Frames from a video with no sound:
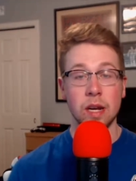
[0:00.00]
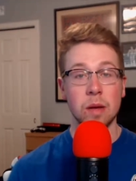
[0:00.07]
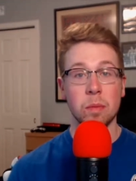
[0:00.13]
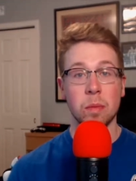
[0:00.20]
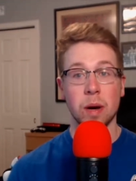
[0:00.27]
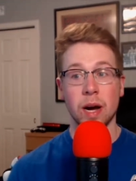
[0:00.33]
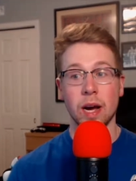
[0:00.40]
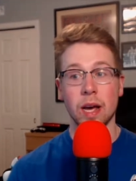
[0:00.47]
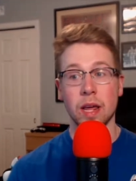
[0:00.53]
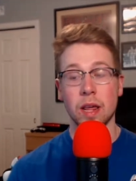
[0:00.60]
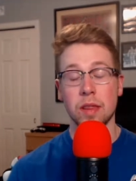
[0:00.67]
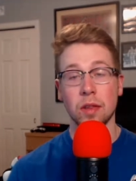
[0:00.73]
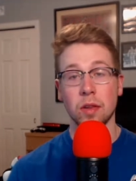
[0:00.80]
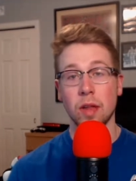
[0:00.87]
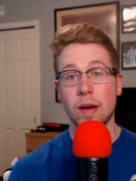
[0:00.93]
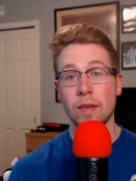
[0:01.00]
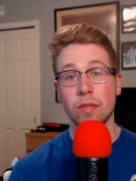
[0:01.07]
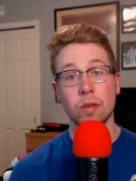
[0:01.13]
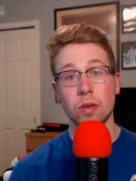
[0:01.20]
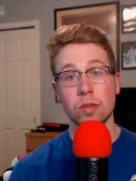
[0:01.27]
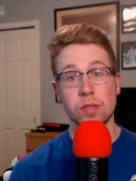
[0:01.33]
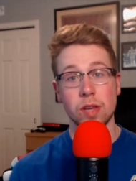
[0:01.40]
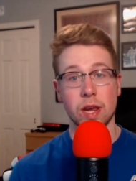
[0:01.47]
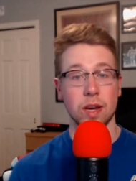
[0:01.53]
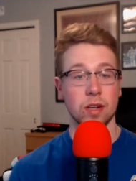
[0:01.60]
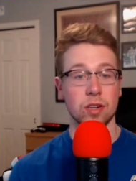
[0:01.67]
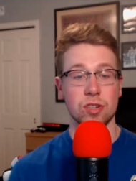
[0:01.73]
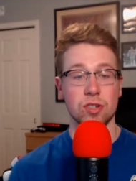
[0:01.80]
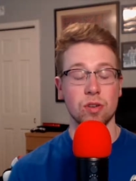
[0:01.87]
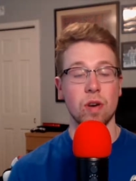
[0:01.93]
by the levels and
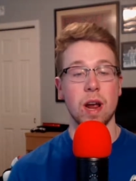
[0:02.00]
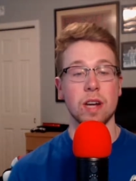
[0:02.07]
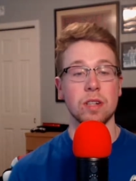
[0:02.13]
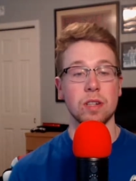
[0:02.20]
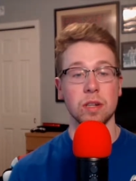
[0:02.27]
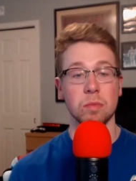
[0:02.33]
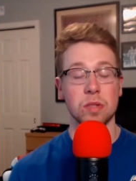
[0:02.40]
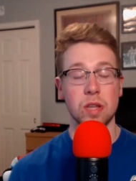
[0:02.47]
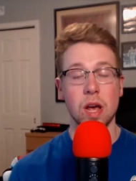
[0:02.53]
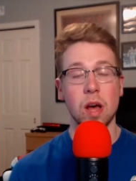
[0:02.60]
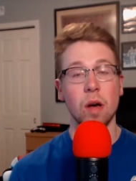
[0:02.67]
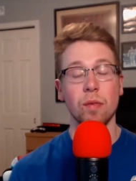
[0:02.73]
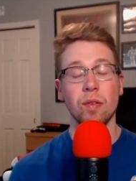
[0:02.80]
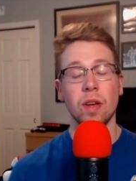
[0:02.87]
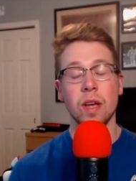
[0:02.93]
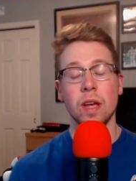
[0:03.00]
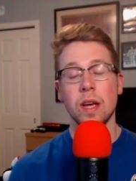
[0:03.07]
just Crash himself.